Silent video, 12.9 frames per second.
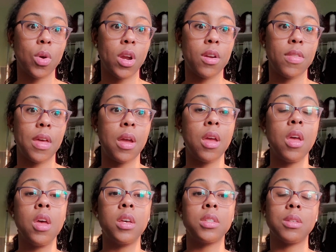ware, that
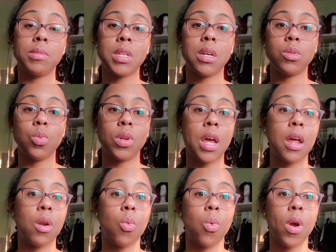sometimes we're
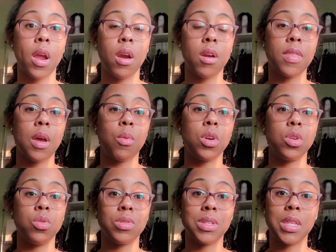not aware that we're
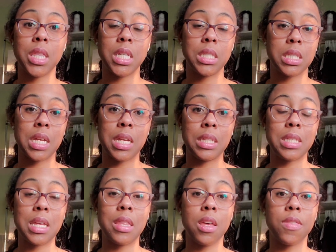using these things
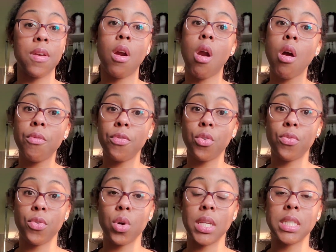and that they're harmful
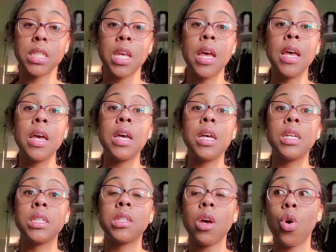for us.
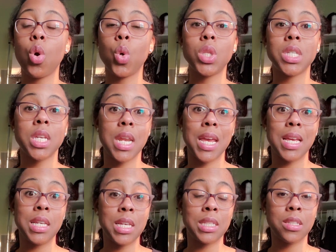So
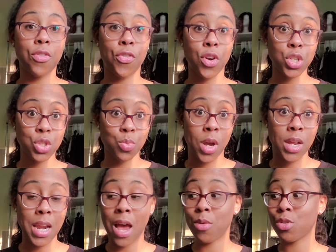today is the first
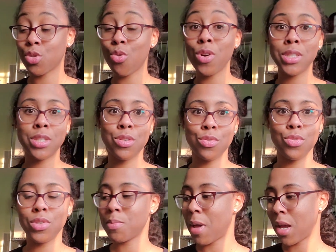one. I was going to
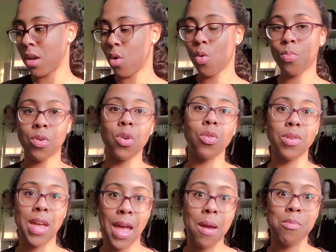use my GoPro
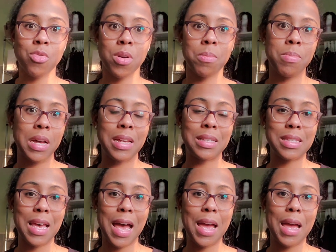camera,
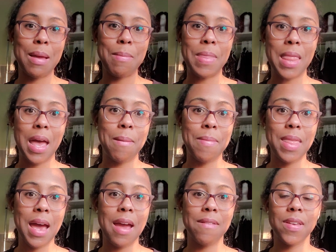but I'm
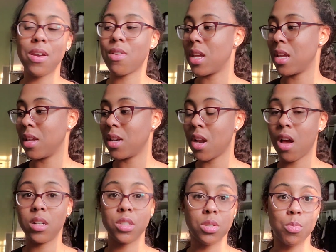not very
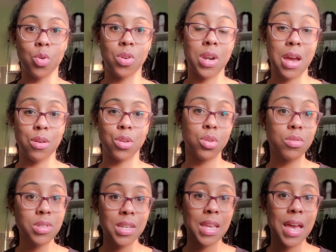knowledgeable on how to
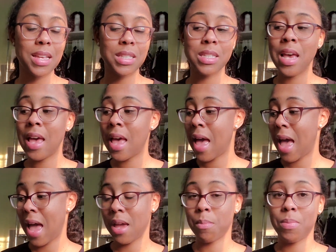use it yet.
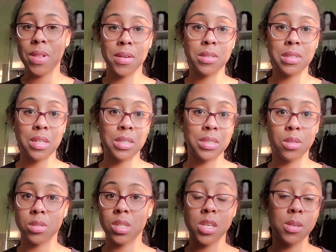And plus it
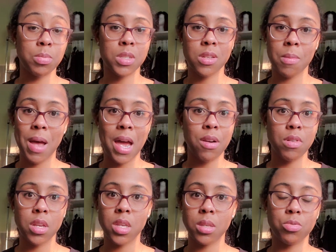just keeps, the
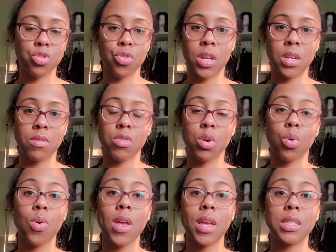battery keeps draining real
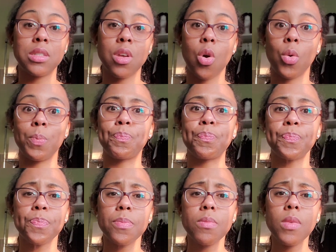quick. So
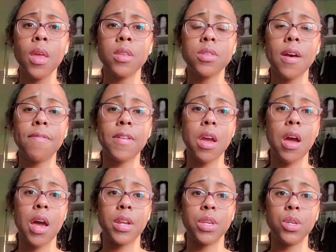until I figure
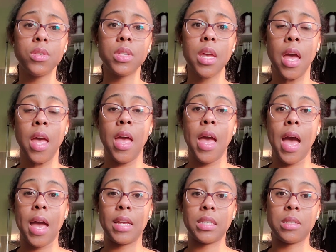out how to use it,
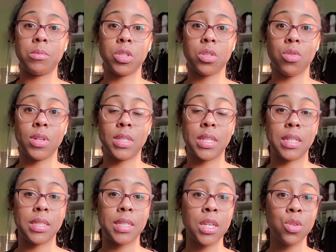I guess I'm just going to
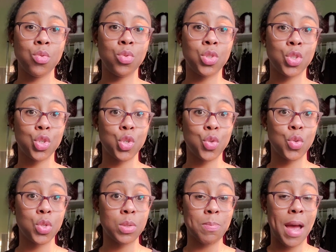continue to
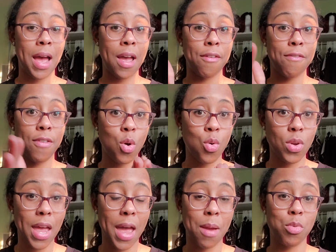use my phone
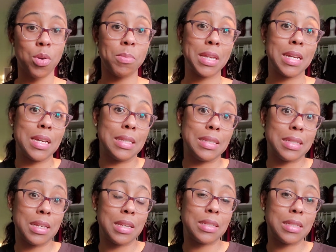camera
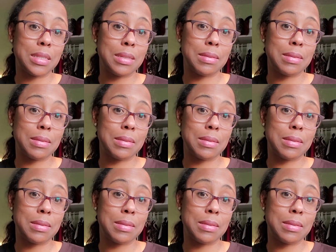because it